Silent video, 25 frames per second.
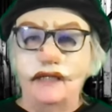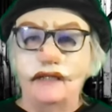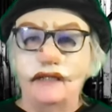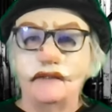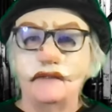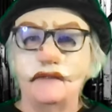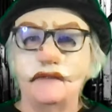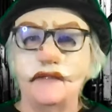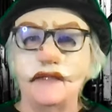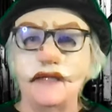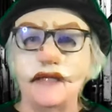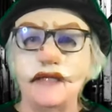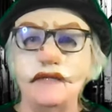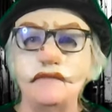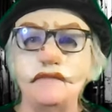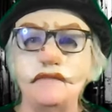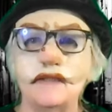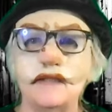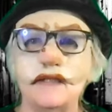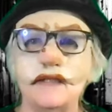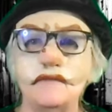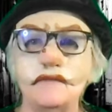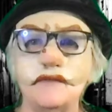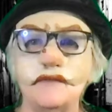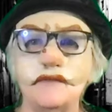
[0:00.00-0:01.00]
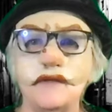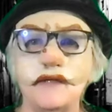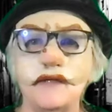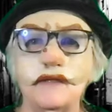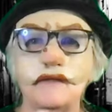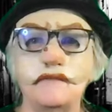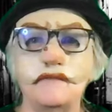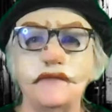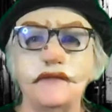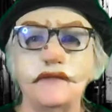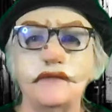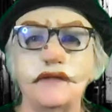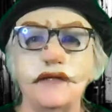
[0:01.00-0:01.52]
They become aware
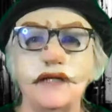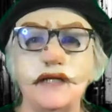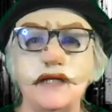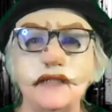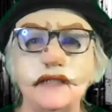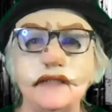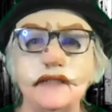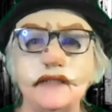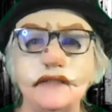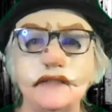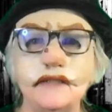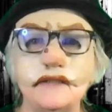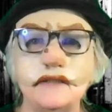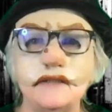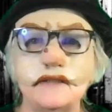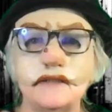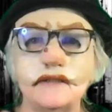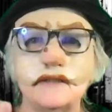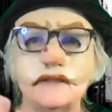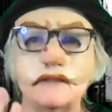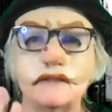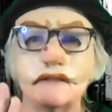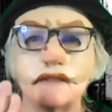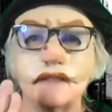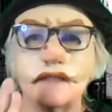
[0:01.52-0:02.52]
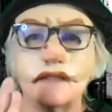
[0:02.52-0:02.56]
of their audience